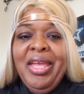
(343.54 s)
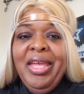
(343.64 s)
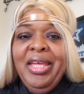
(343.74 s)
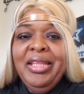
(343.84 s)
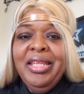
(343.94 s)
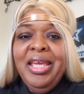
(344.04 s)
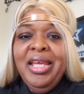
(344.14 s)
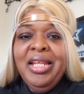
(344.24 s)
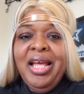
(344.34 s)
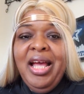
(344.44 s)
And
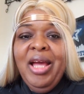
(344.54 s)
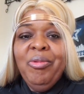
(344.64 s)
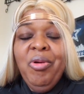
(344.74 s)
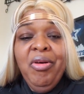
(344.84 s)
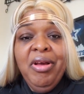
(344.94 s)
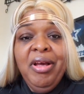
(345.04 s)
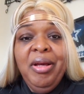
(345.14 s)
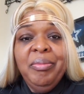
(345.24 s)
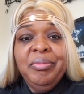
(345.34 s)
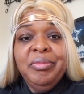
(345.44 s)
then I woke
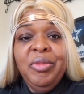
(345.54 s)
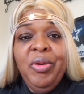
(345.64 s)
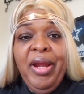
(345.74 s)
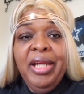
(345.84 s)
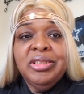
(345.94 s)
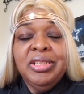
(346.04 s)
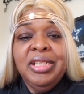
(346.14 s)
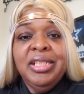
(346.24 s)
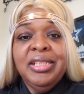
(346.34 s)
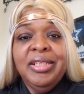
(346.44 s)
up. Well, actually,
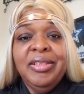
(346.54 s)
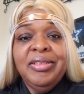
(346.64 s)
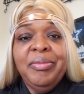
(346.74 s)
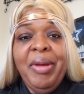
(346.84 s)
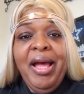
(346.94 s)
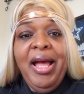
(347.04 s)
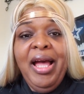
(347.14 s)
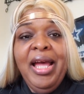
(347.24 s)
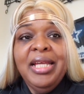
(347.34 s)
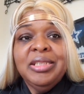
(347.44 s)
my
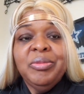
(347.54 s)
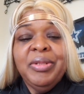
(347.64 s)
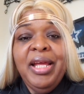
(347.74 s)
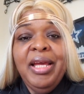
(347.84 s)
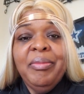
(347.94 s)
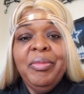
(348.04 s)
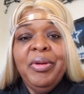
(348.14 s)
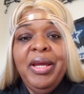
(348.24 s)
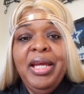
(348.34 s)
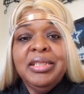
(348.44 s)
eyes
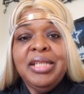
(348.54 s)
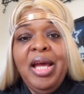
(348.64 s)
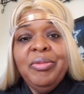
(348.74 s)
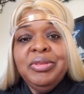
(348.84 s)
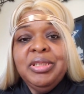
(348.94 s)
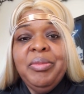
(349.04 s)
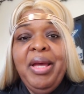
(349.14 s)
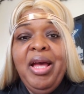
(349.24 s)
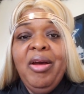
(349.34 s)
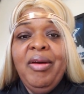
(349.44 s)
as I
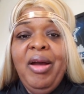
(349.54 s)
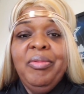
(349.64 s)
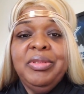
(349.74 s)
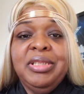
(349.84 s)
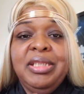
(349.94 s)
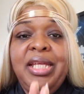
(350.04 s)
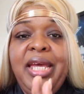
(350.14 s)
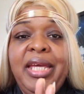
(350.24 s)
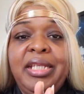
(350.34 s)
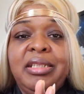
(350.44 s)
somehow I was
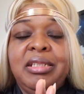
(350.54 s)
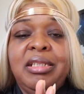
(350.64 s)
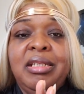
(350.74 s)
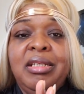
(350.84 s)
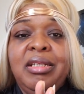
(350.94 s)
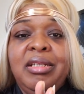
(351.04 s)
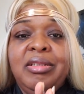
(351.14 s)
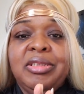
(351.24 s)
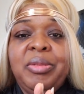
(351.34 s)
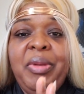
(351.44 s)
led
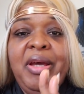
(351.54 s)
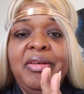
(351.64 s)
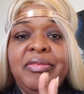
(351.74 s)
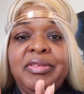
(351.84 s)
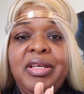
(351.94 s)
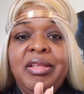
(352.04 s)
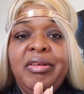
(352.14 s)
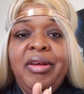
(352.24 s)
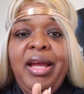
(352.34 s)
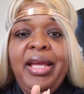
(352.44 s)
somehow or
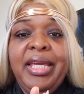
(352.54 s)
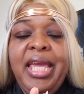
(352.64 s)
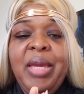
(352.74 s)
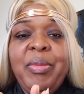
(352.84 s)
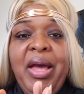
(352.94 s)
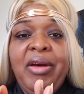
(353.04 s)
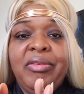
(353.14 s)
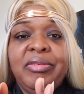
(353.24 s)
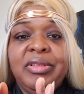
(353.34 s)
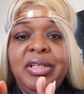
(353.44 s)
another. I came
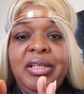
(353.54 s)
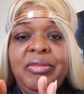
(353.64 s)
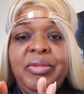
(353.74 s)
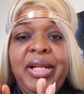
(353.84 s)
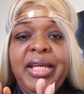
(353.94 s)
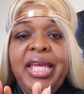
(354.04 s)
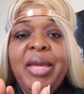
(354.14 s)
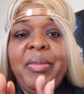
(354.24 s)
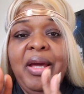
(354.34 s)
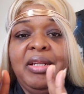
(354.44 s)
out when I
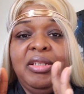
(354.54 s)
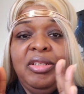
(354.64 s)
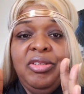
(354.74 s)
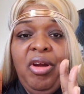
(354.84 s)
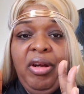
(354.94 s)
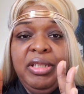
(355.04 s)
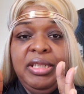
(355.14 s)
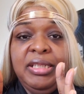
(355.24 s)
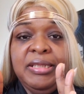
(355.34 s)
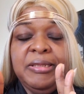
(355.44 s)
came out of the
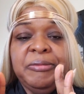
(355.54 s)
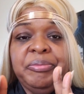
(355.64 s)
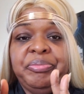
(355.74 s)
darkness.